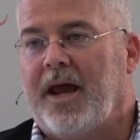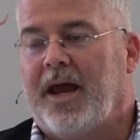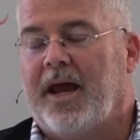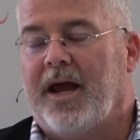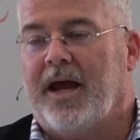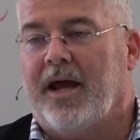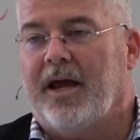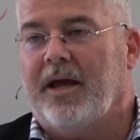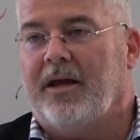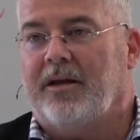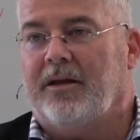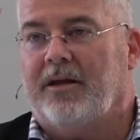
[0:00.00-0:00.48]

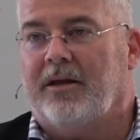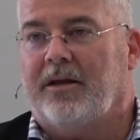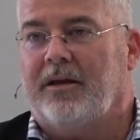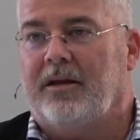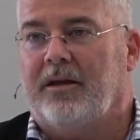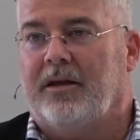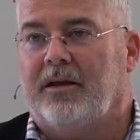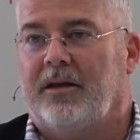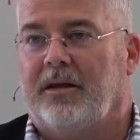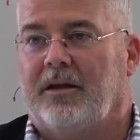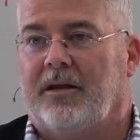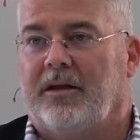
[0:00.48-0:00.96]
And
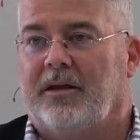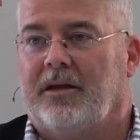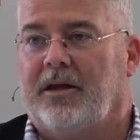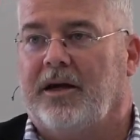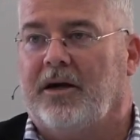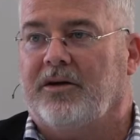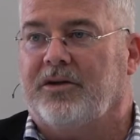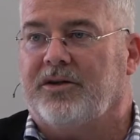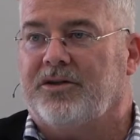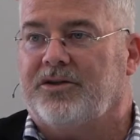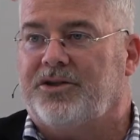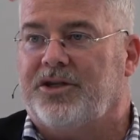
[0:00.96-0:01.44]

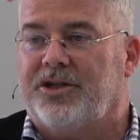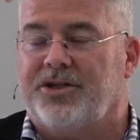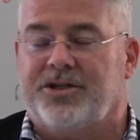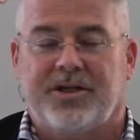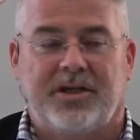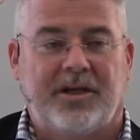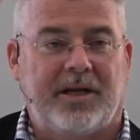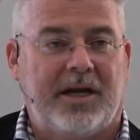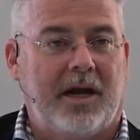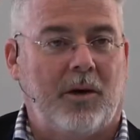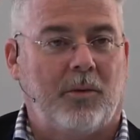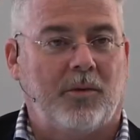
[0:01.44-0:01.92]
their
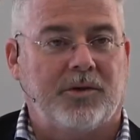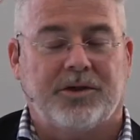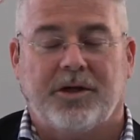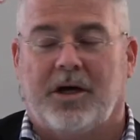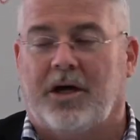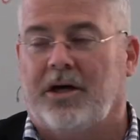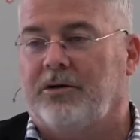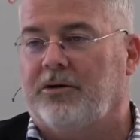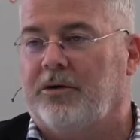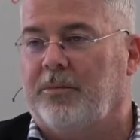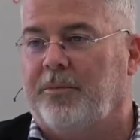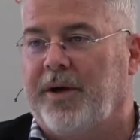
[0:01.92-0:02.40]
decision there was
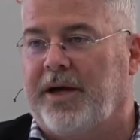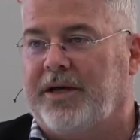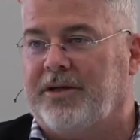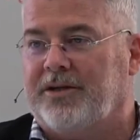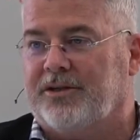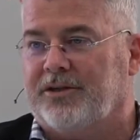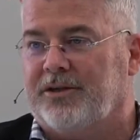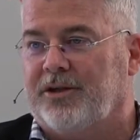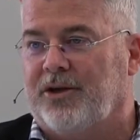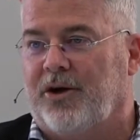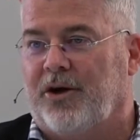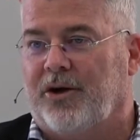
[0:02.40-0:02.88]
100
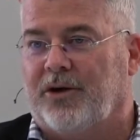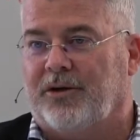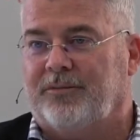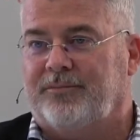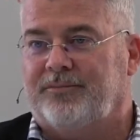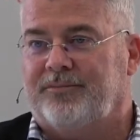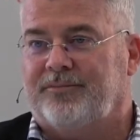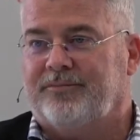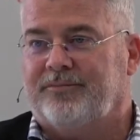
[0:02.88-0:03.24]
pages long.